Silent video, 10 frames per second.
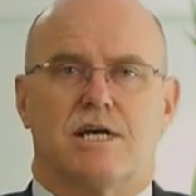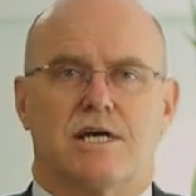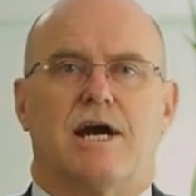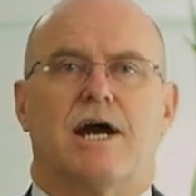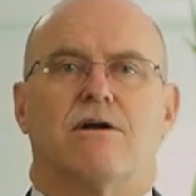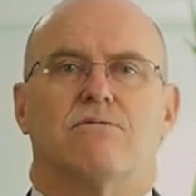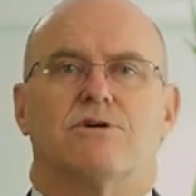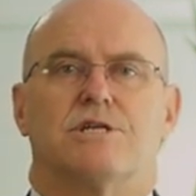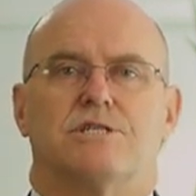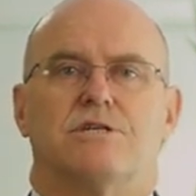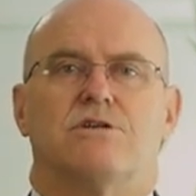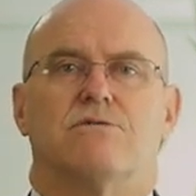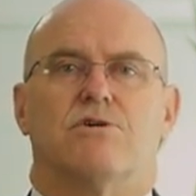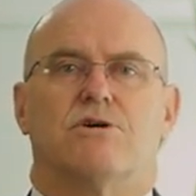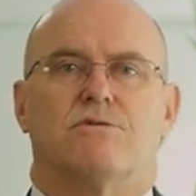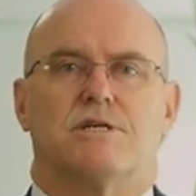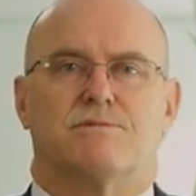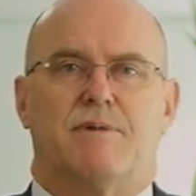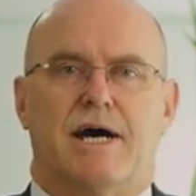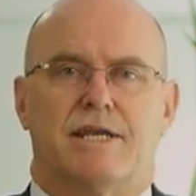ACARA will continue to work with
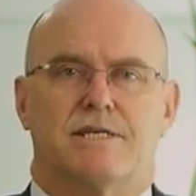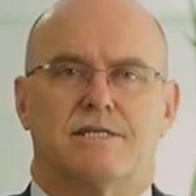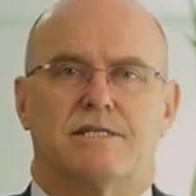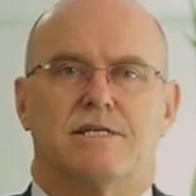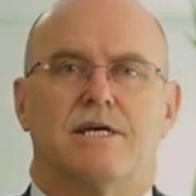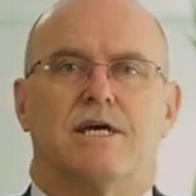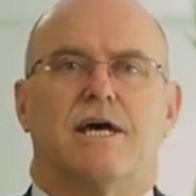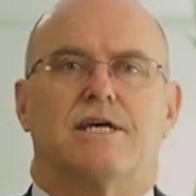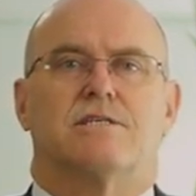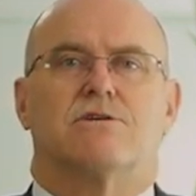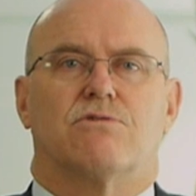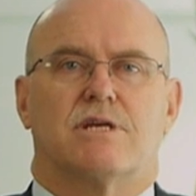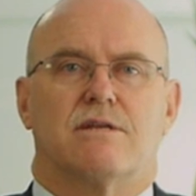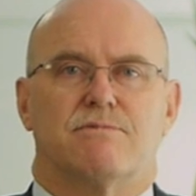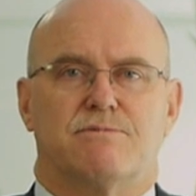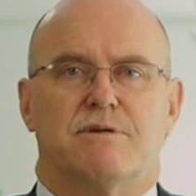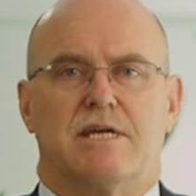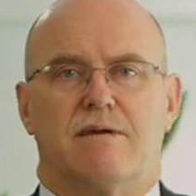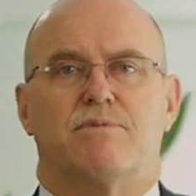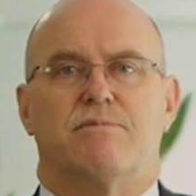its partners as the curriculum is
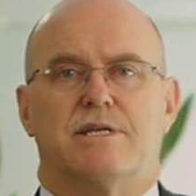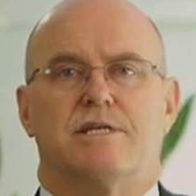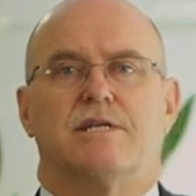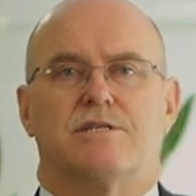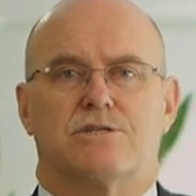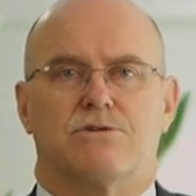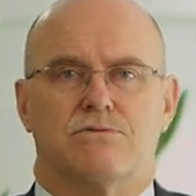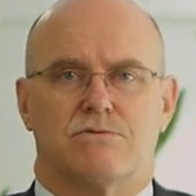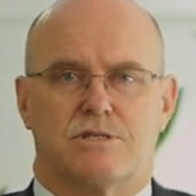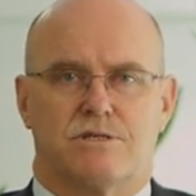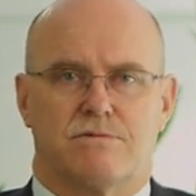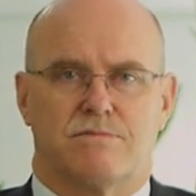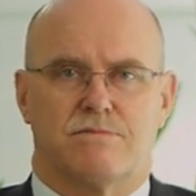being implemented in schools.